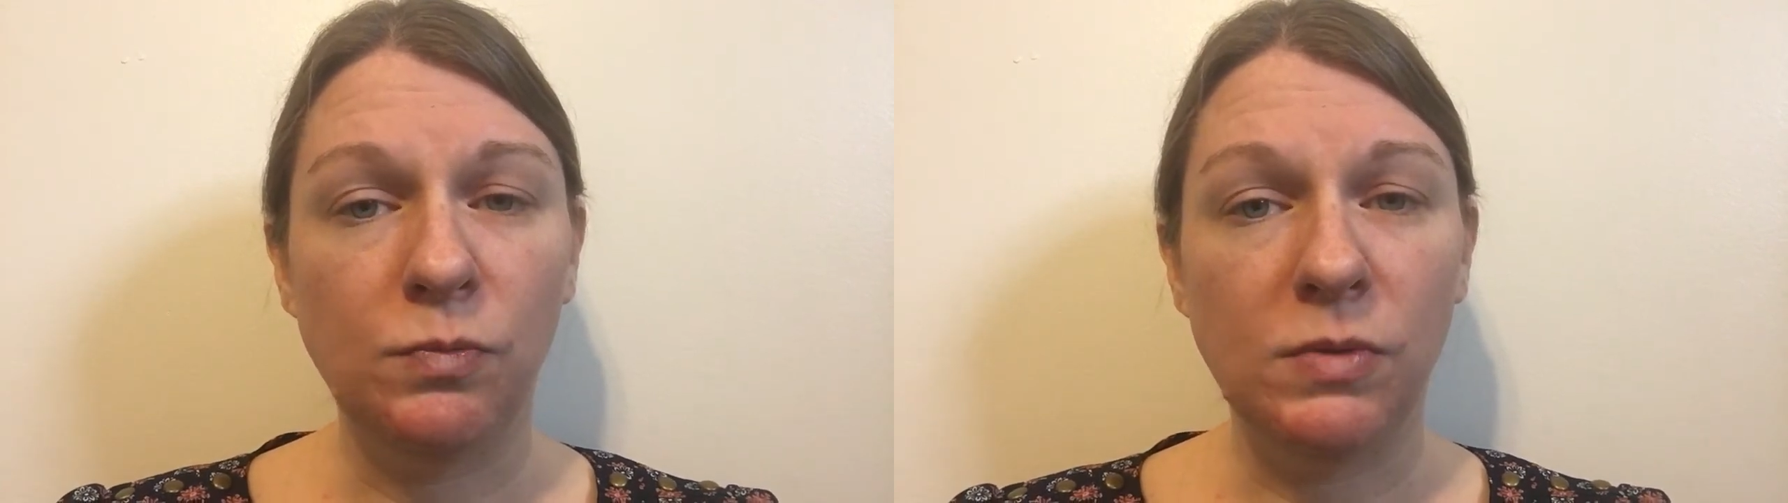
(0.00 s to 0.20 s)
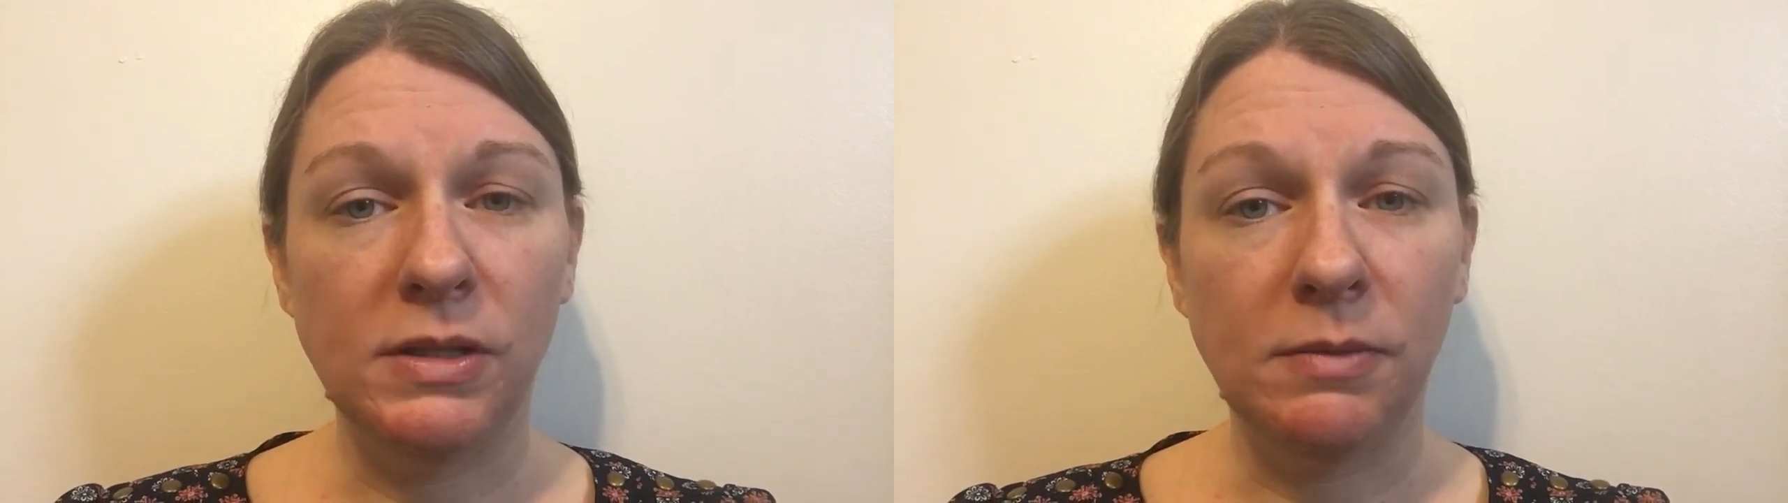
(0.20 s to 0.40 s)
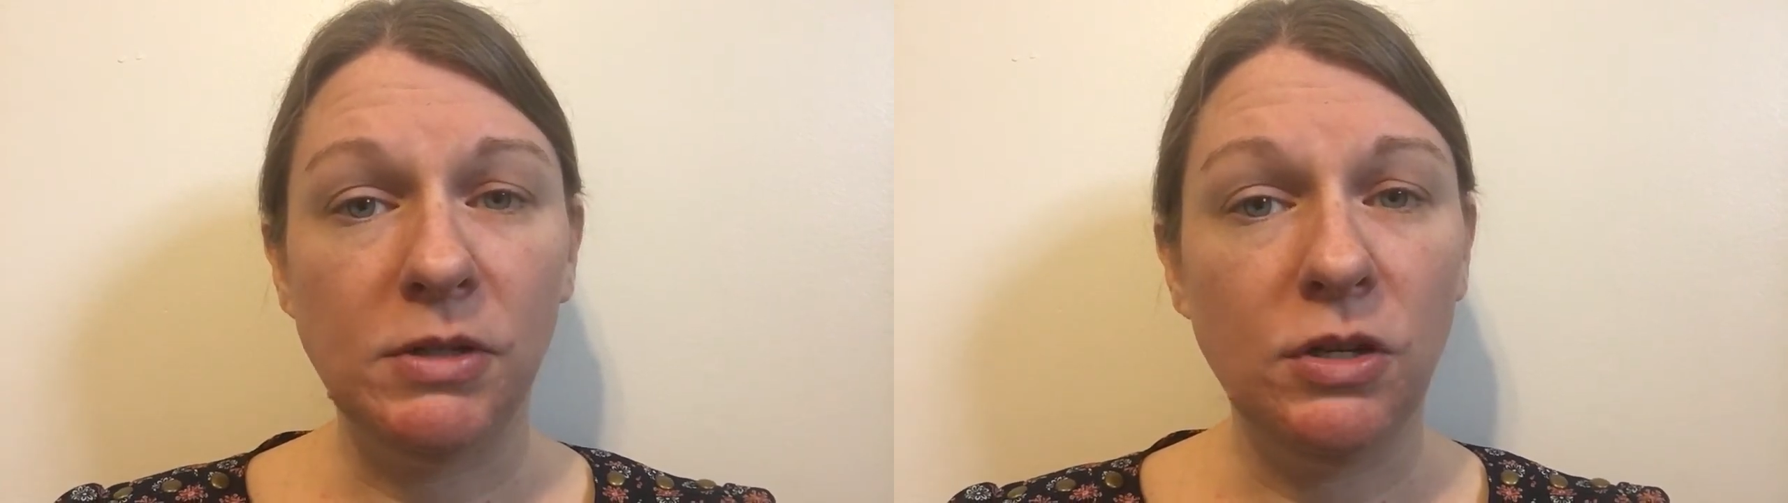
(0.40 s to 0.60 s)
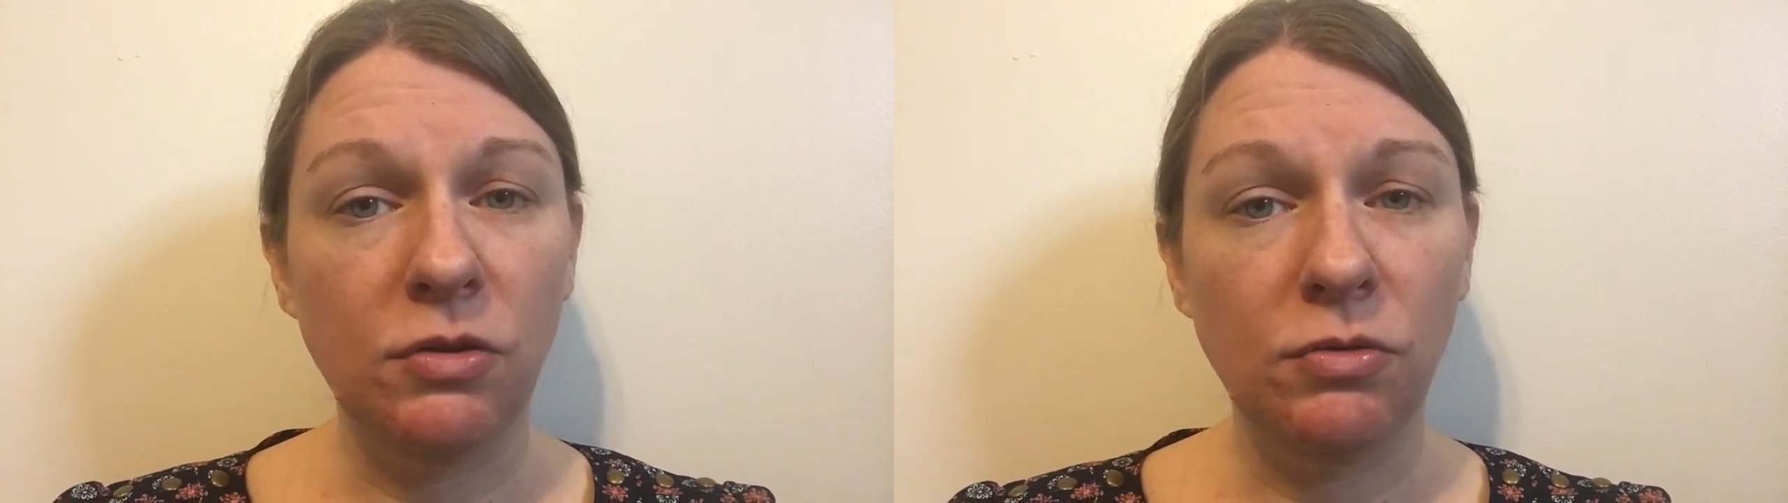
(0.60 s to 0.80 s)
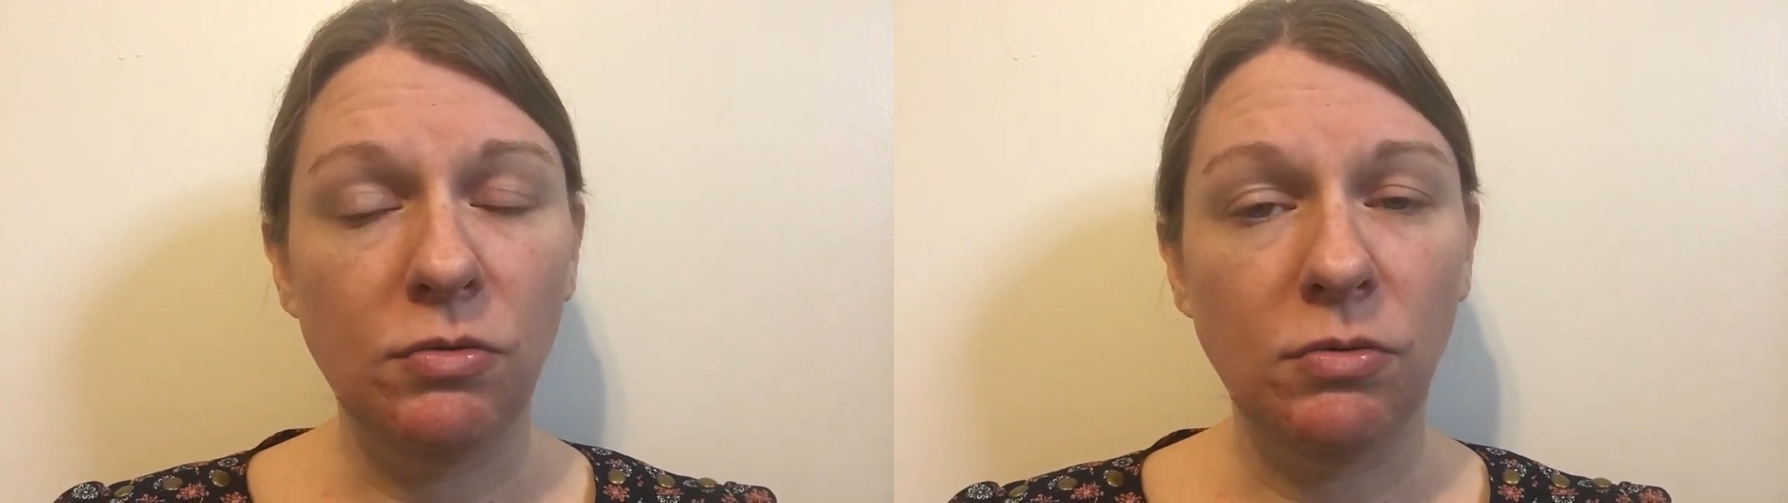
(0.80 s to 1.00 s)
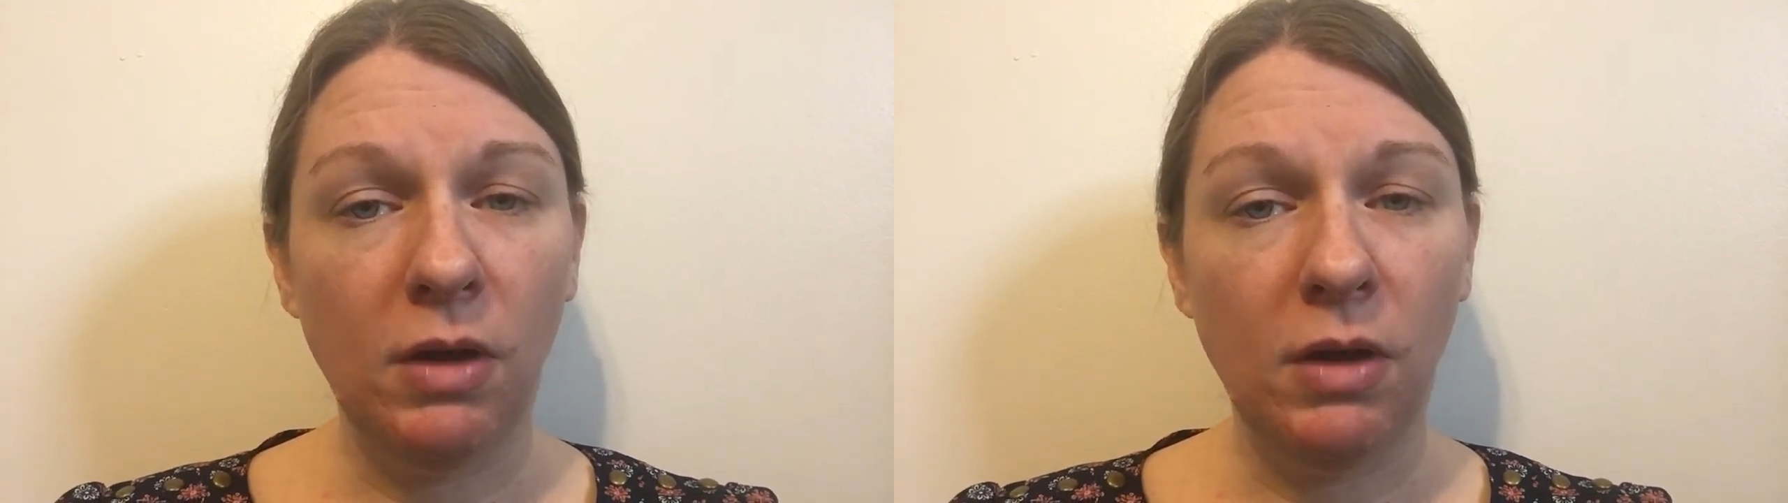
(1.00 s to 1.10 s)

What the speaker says: it's up to you